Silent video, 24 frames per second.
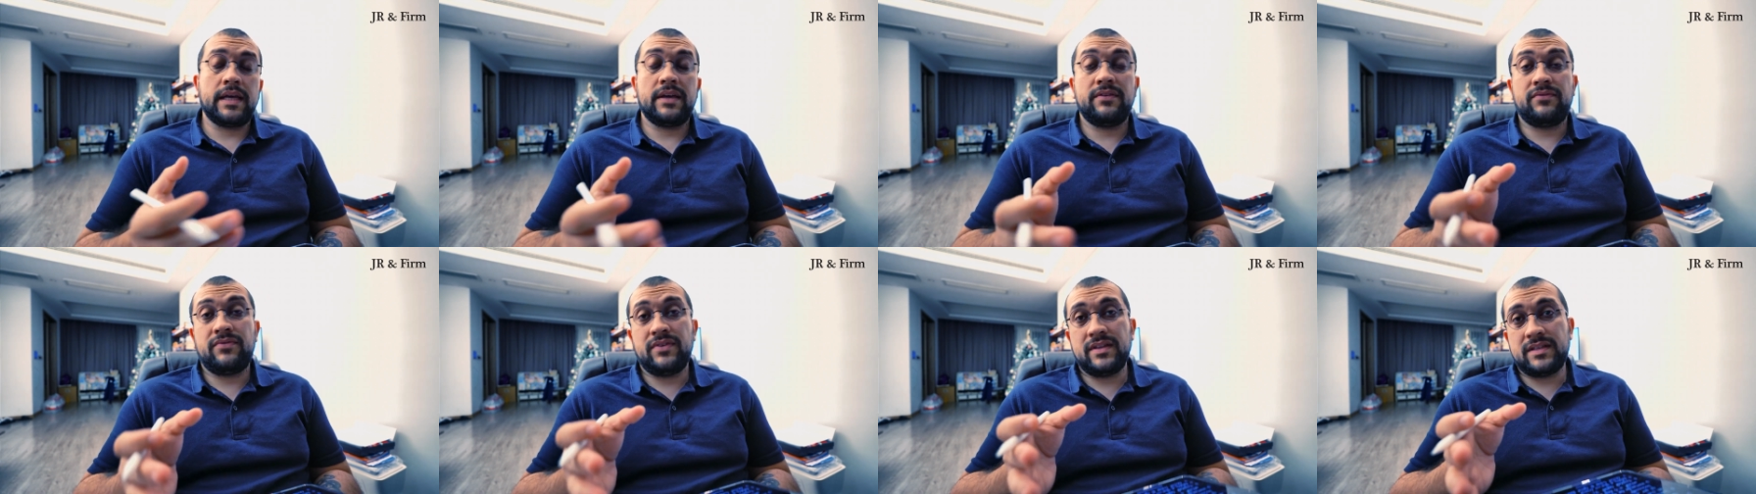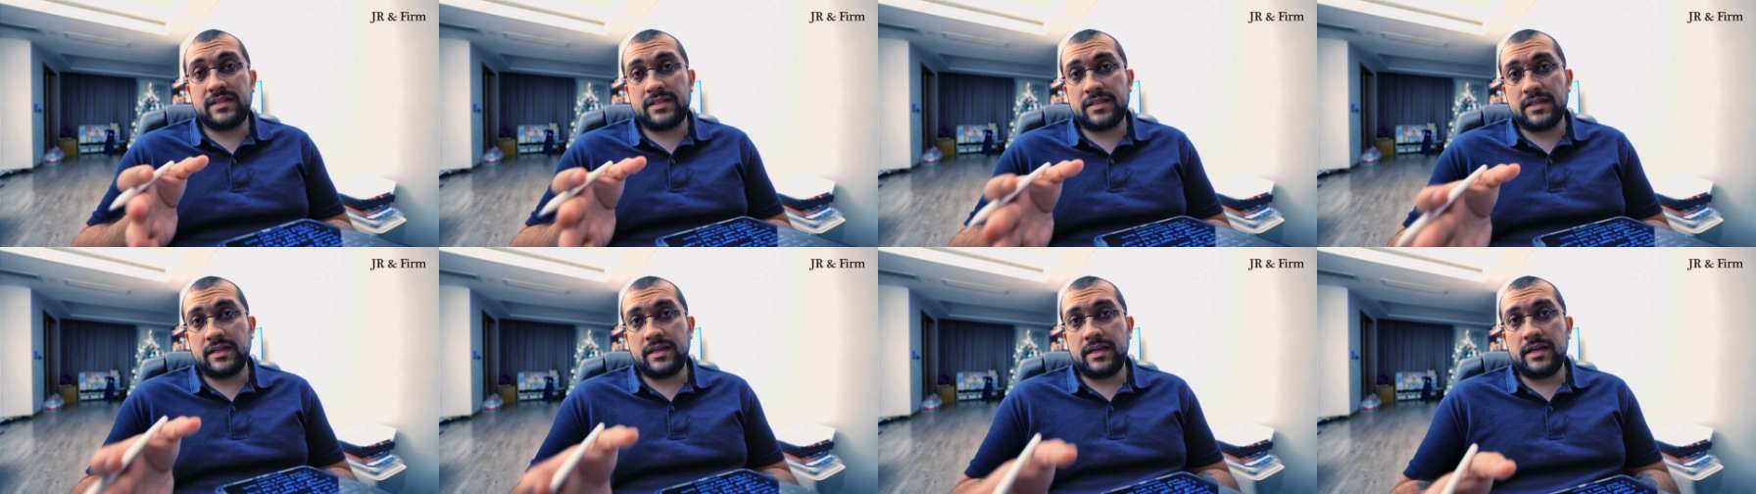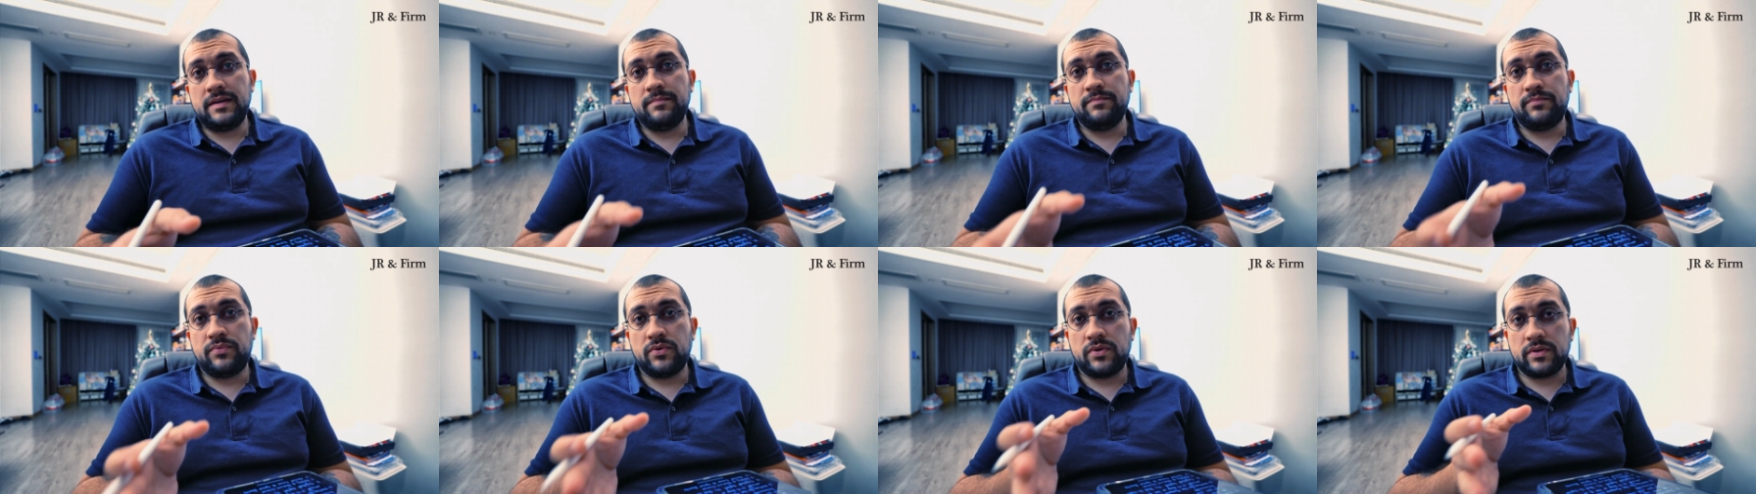if it's an
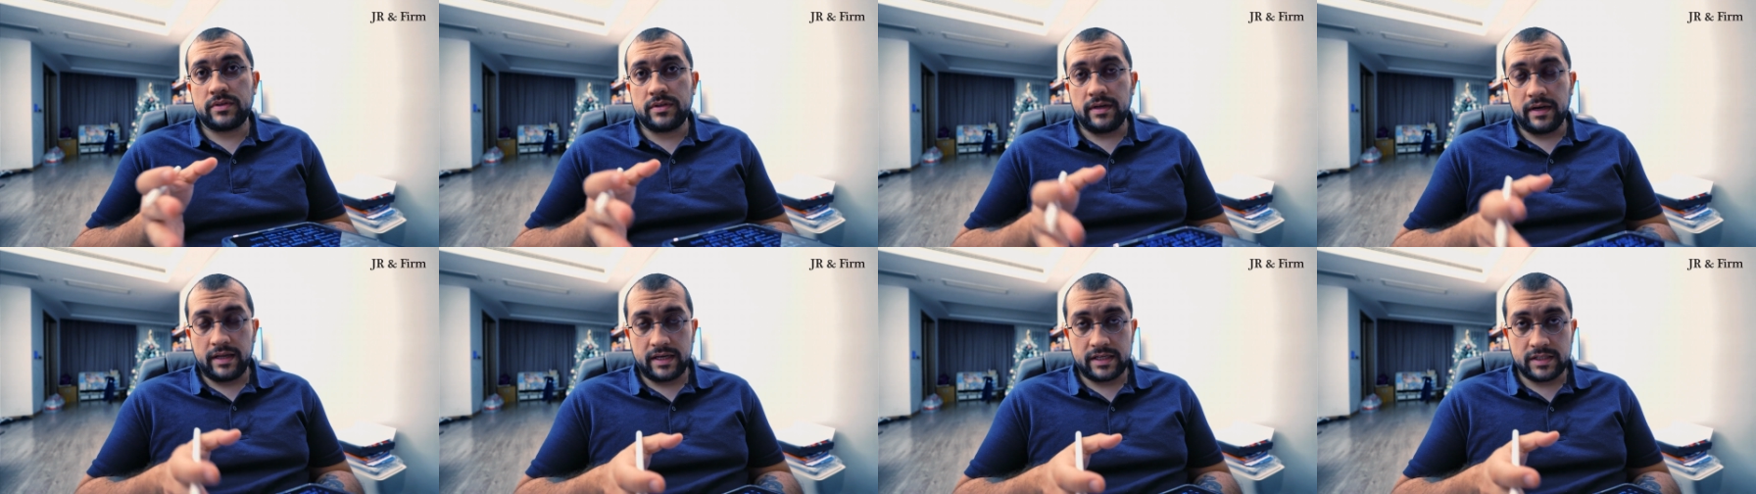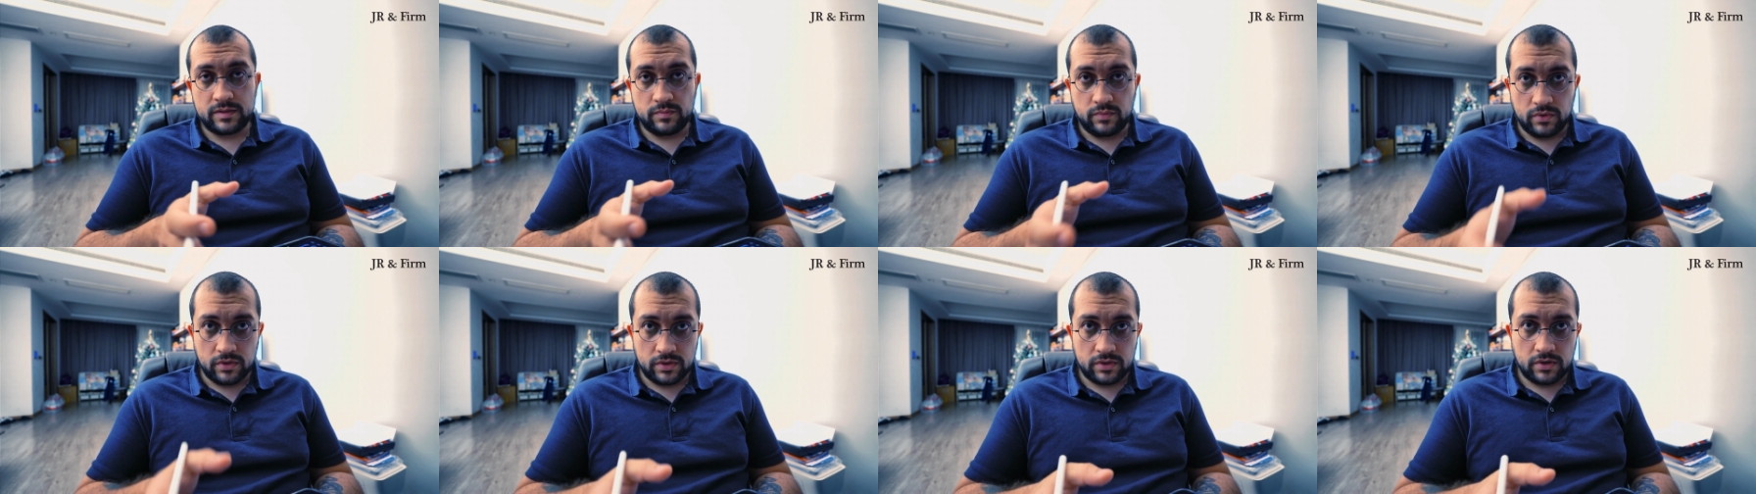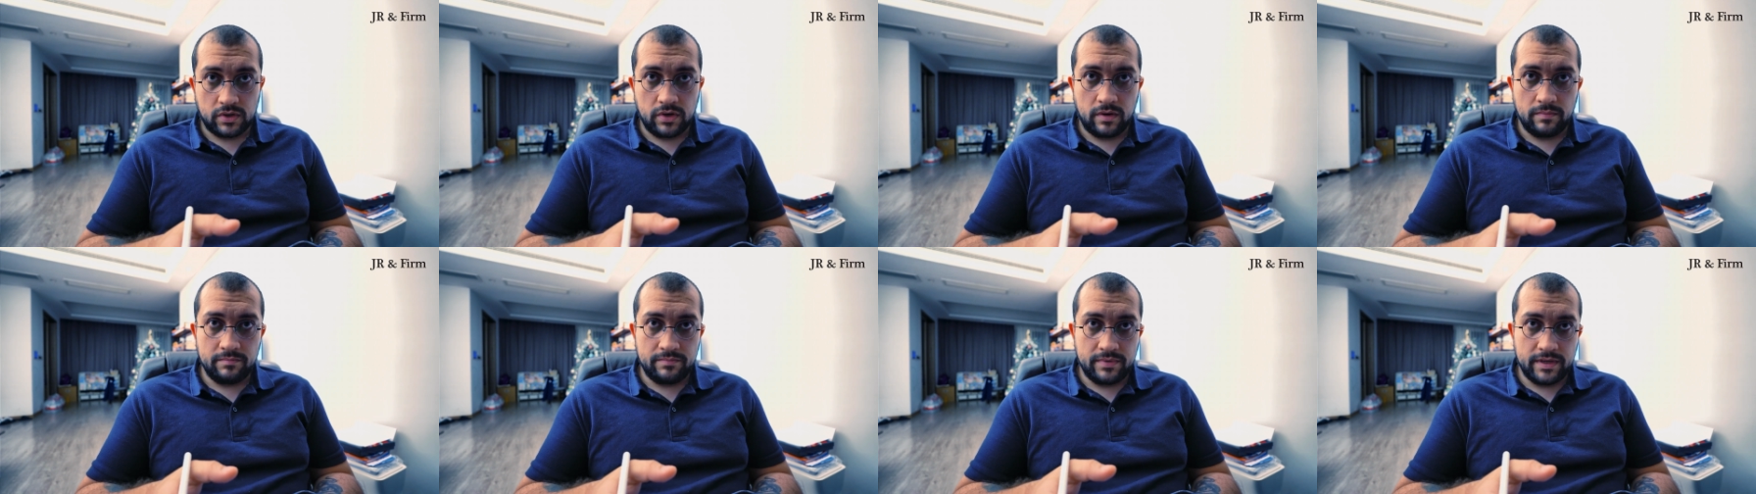import and export
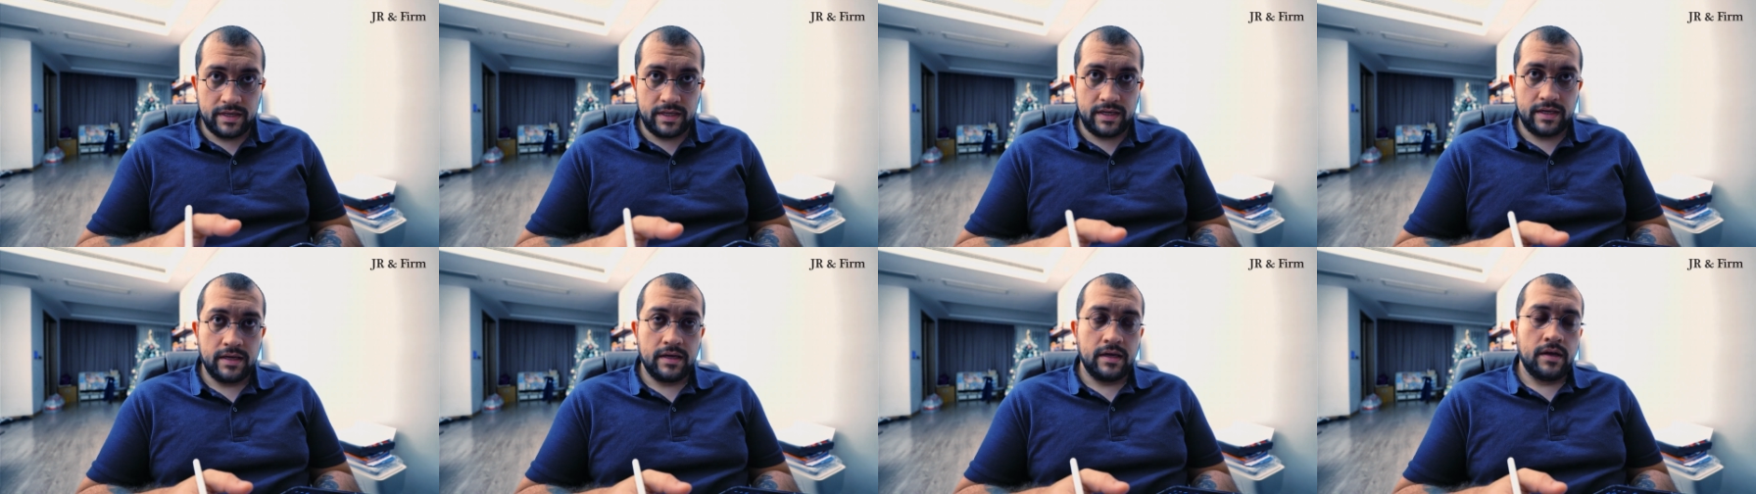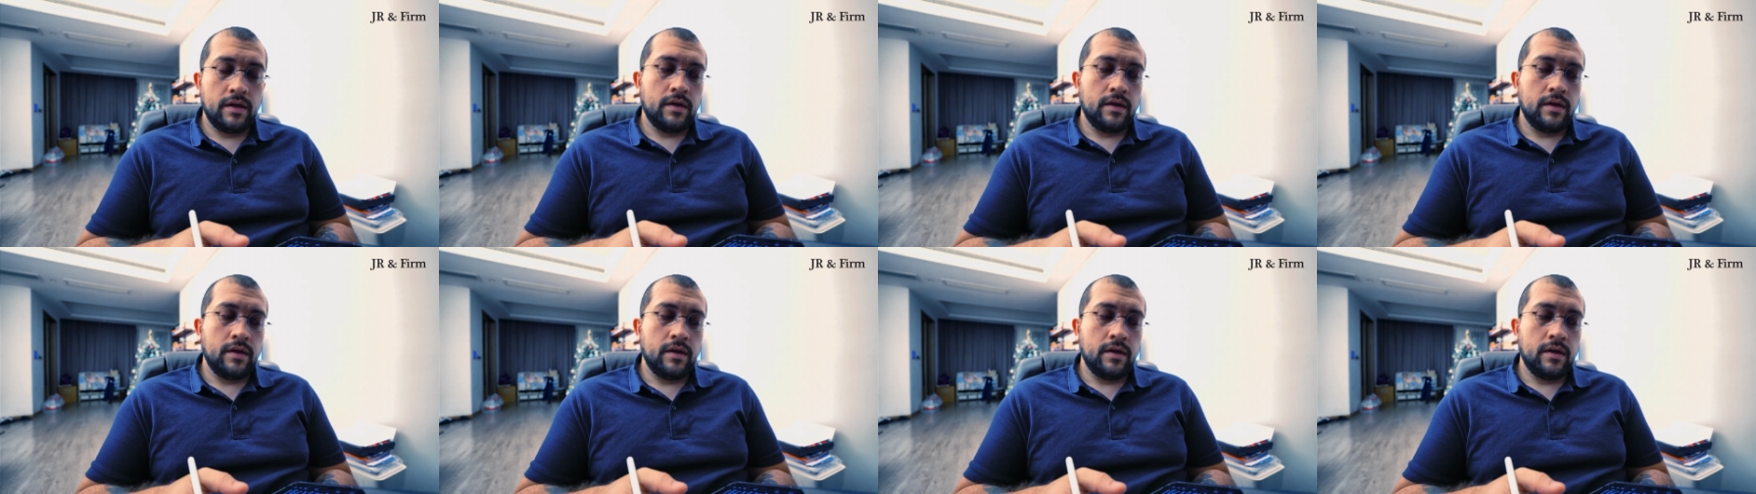company.